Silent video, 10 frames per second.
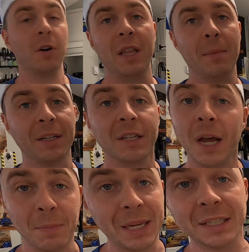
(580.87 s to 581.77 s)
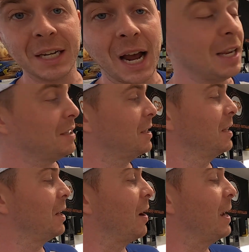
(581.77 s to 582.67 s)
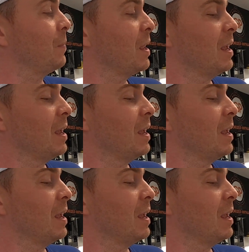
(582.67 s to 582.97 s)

to them as pea-sized, all right?